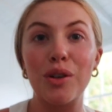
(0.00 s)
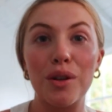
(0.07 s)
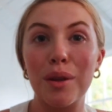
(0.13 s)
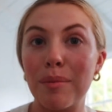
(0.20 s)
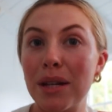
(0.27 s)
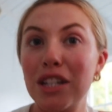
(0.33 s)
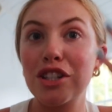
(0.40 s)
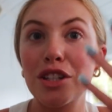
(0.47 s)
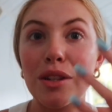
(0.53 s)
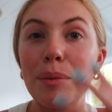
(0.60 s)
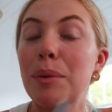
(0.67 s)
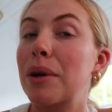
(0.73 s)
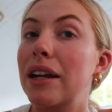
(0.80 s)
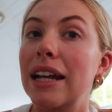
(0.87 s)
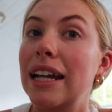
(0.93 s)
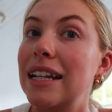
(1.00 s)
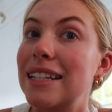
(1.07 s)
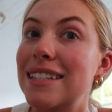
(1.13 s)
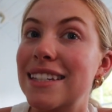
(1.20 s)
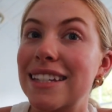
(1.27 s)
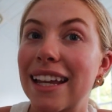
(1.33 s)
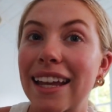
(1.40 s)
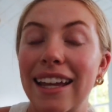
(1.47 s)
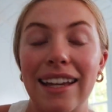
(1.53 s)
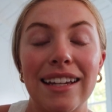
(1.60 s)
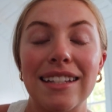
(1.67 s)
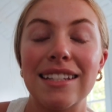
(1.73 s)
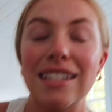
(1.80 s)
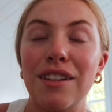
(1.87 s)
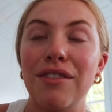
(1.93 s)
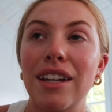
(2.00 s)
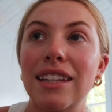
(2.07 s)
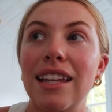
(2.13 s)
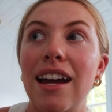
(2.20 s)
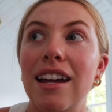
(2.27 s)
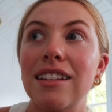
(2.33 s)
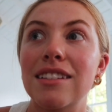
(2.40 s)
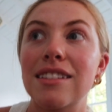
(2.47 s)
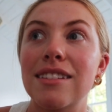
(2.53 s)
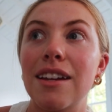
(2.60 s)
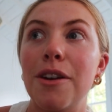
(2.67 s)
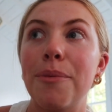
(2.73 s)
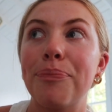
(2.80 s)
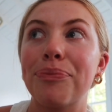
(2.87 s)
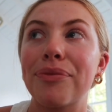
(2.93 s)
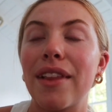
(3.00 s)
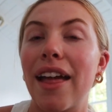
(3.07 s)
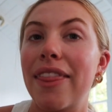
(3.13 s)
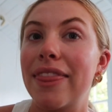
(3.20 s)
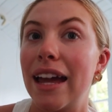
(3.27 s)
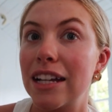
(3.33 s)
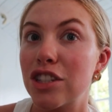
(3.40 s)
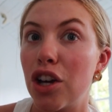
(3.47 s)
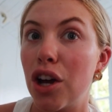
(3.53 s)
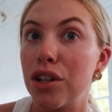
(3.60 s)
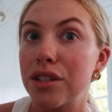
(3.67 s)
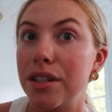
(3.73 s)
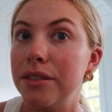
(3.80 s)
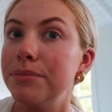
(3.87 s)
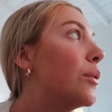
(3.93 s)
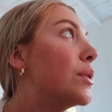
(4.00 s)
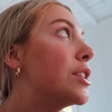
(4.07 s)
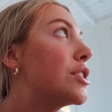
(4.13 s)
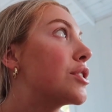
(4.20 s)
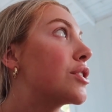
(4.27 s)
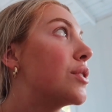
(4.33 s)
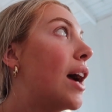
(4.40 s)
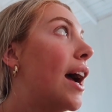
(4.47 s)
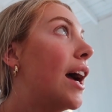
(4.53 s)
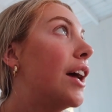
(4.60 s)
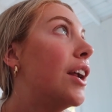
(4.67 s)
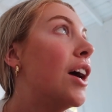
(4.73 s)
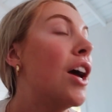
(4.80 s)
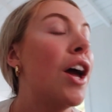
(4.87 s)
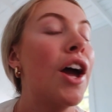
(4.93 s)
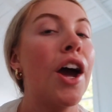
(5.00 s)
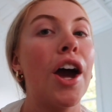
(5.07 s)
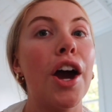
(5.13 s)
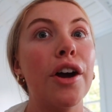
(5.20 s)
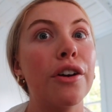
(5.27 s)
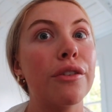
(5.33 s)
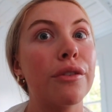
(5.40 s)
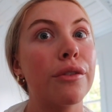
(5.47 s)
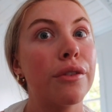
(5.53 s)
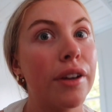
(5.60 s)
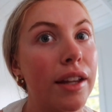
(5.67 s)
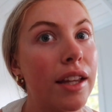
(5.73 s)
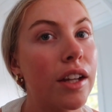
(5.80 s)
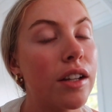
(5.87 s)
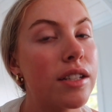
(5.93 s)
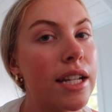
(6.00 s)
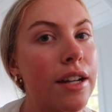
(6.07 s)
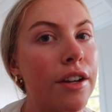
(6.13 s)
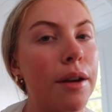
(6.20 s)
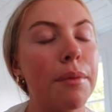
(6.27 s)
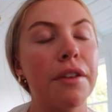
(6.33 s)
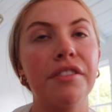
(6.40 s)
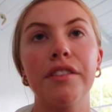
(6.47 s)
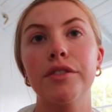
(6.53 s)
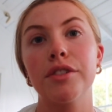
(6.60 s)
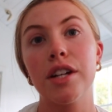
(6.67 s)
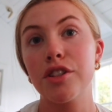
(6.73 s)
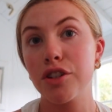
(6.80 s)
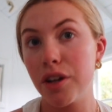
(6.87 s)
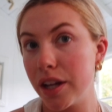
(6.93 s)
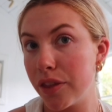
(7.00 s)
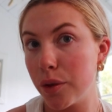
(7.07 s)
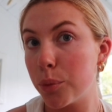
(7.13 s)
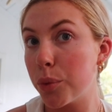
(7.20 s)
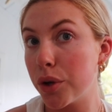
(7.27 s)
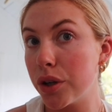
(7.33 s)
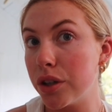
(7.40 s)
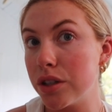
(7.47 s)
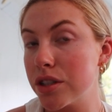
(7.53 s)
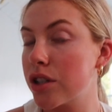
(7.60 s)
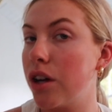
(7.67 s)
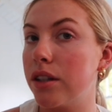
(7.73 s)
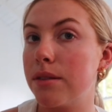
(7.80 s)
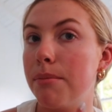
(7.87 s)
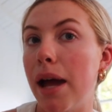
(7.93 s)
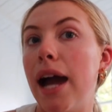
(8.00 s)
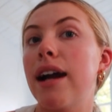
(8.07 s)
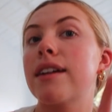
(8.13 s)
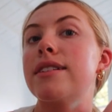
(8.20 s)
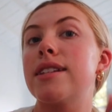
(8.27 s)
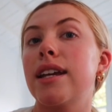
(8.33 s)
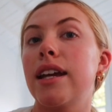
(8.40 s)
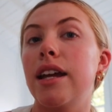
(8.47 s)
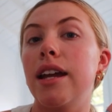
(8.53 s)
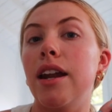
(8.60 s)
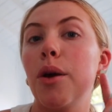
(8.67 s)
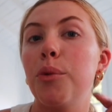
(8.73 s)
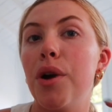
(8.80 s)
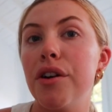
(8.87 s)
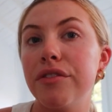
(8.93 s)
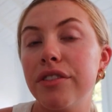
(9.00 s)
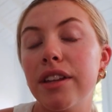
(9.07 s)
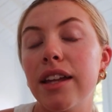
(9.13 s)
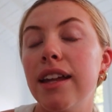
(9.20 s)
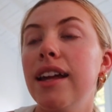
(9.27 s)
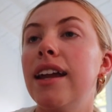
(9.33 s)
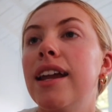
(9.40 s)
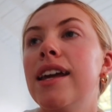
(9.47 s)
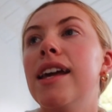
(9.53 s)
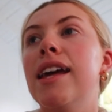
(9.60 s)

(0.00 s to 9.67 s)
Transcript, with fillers: go to the beach in the mornings and stuff like that, so that's awesome. We just had a really good dinner at my favorite restaurant in the world called Max in Wellfleet,